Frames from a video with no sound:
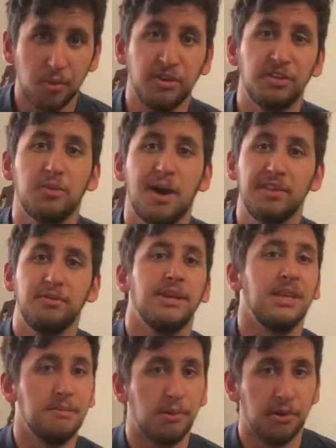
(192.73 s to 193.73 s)
which is why it's
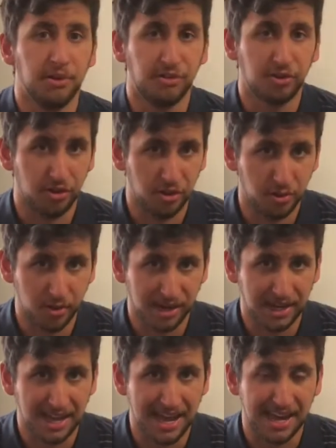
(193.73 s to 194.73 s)
really important to show that you're
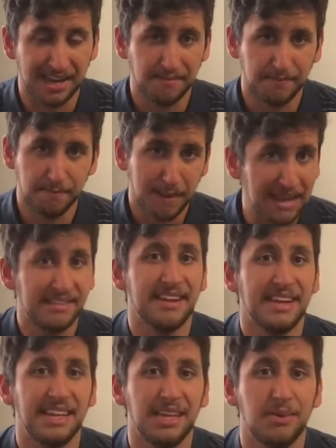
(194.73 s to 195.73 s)
working out
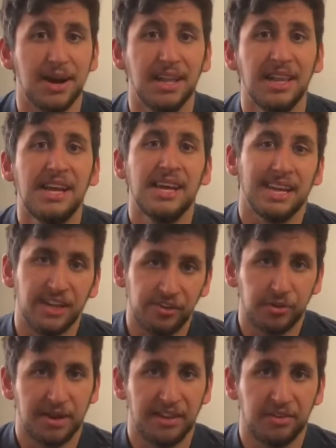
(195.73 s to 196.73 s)
painstakingly well in
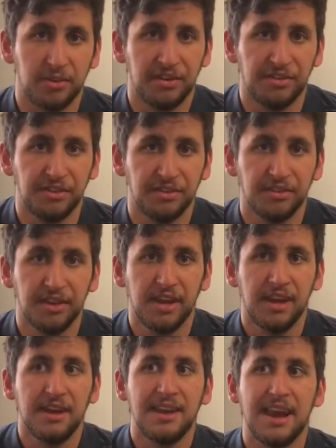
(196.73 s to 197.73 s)
short answer questions.
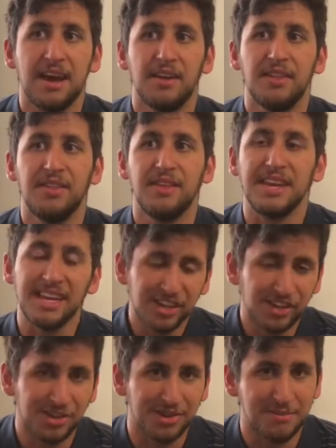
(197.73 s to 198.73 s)
Now, the
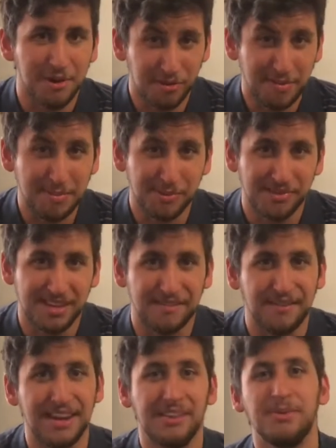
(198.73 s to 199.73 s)
issue that most people
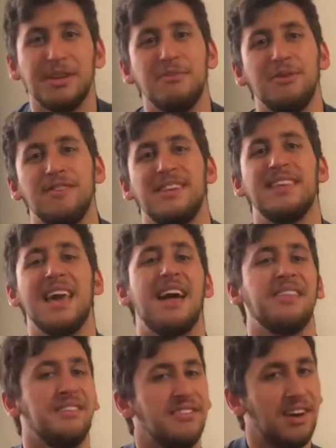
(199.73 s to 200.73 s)
suffer is when you move into the
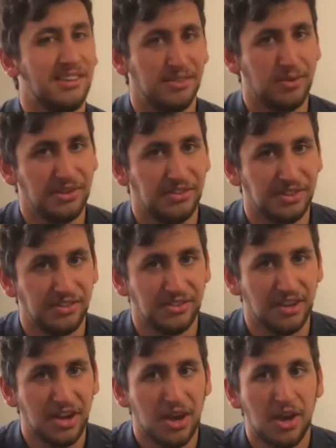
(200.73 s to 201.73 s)
other styles of
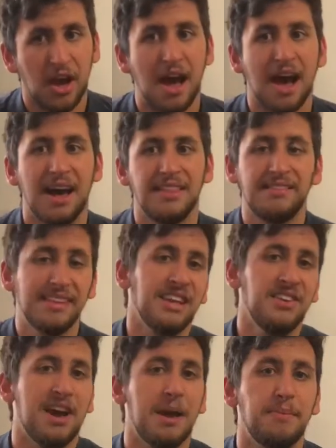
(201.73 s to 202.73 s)
questions. The
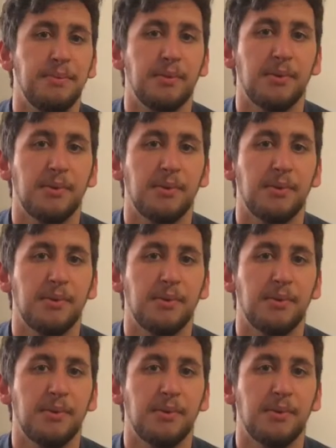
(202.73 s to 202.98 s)
second type